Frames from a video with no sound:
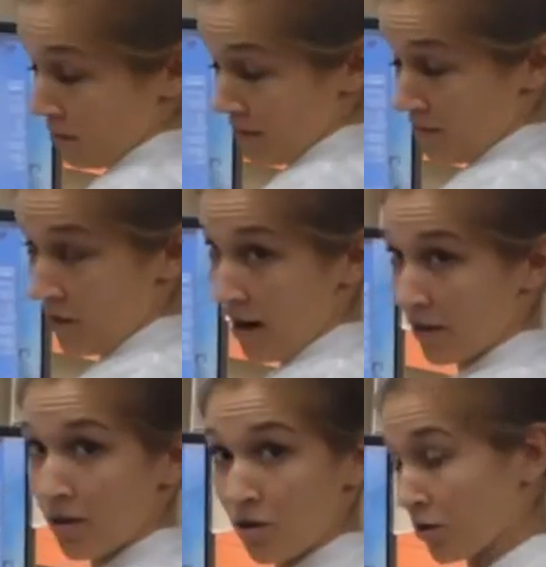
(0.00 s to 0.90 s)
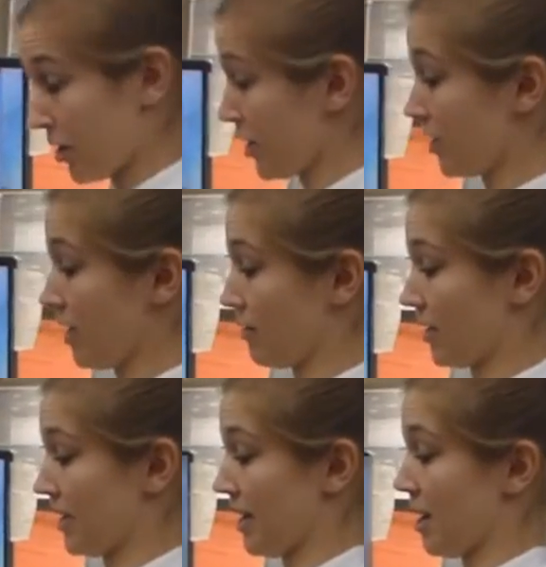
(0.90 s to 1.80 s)
24-hour cultures that
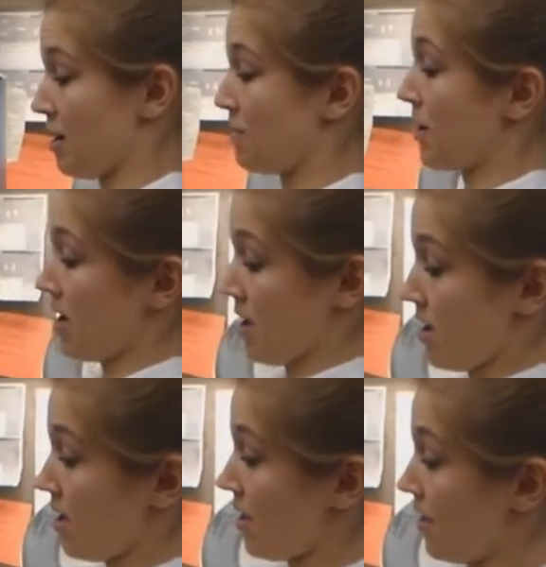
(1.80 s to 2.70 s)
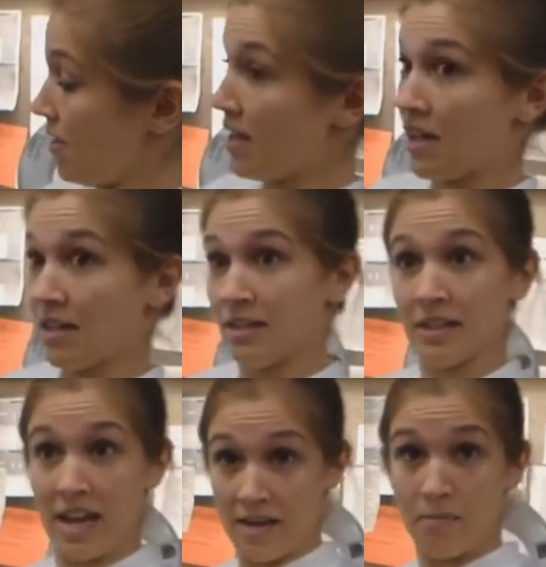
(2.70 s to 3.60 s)
were set up the
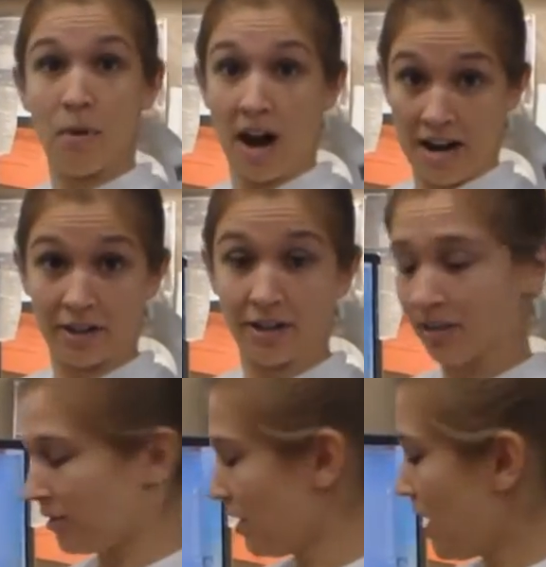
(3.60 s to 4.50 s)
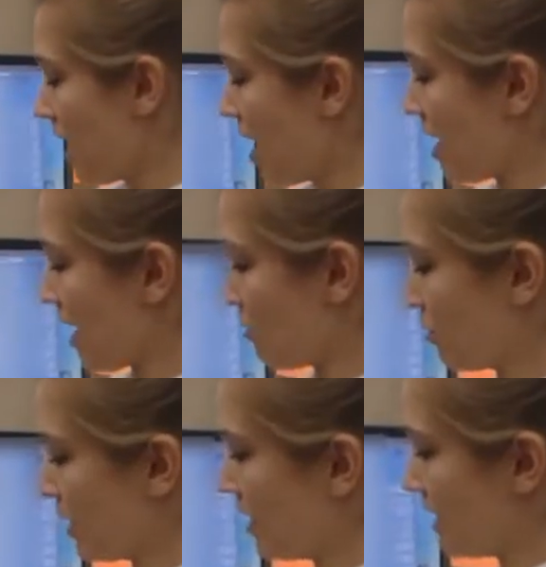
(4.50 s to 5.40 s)
day prior, and
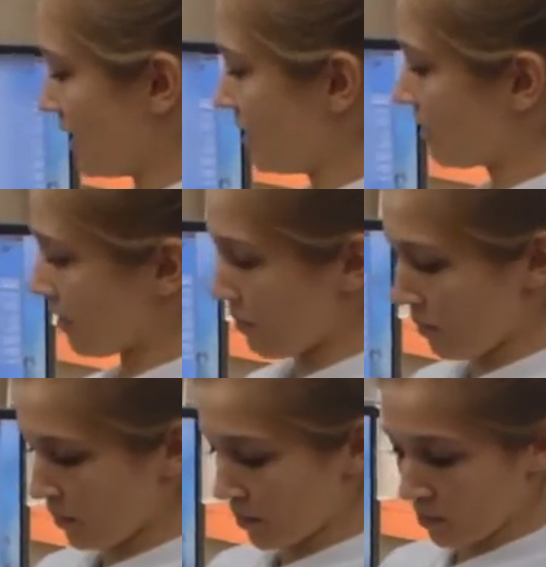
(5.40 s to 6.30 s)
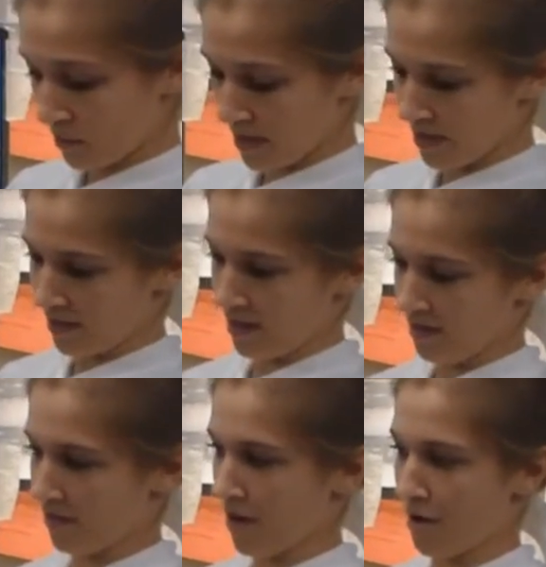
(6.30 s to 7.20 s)
I'll read these. So we'll do
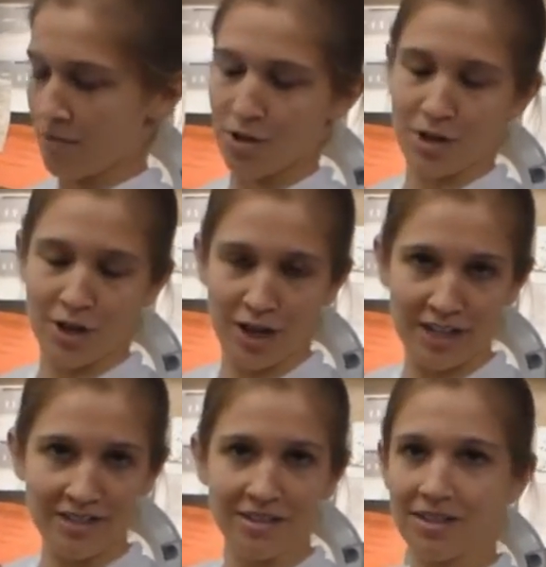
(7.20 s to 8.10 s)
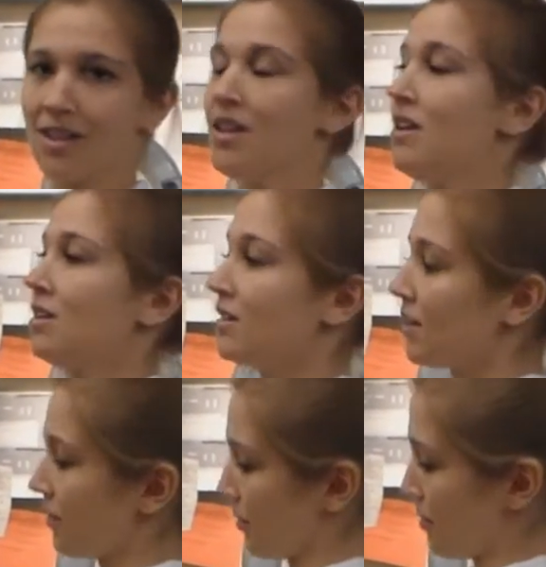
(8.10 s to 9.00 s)
anything from urines
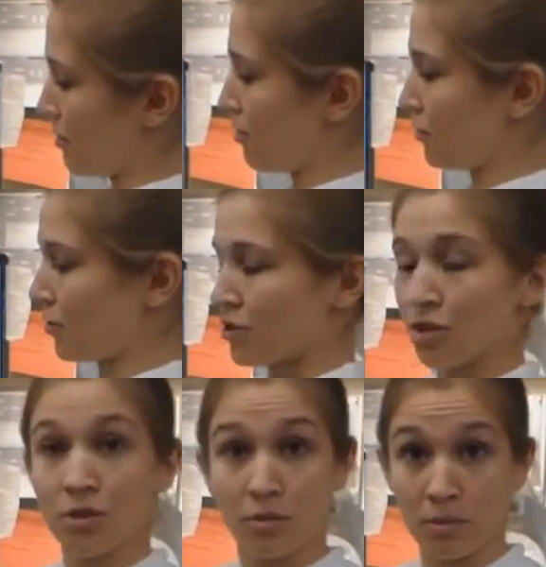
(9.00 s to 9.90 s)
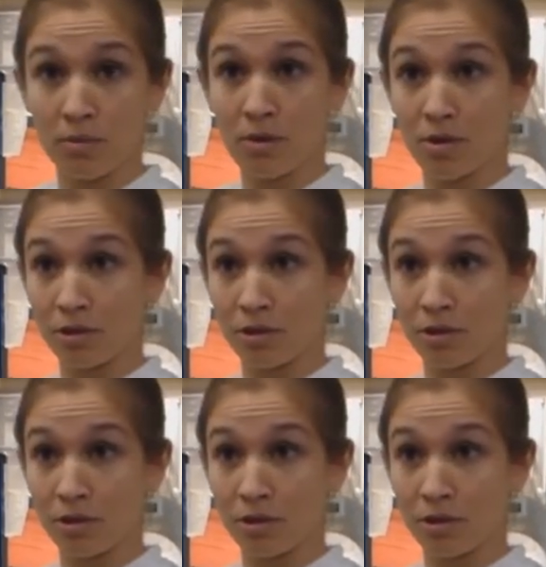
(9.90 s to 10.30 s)
to throat cultures to wound